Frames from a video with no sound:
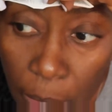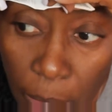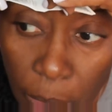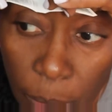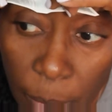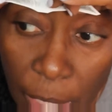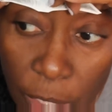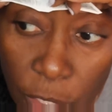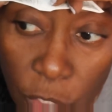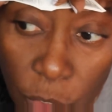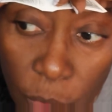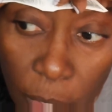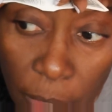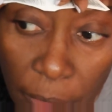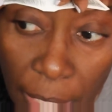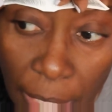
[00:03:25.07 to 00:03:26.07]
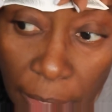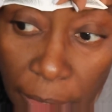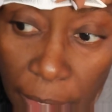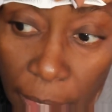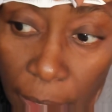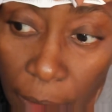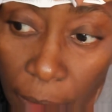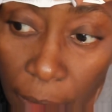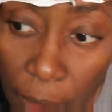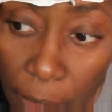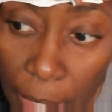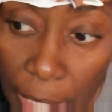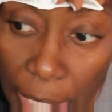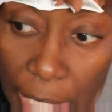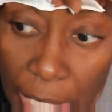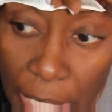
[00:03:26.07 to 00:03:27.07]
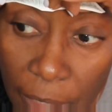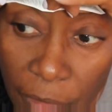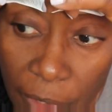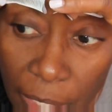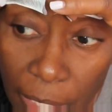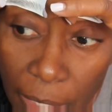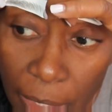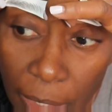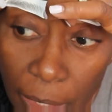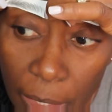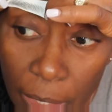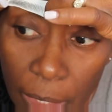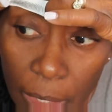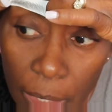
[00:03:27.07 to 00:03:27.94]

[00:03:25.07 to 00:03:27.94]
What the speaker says: make sure that they're even.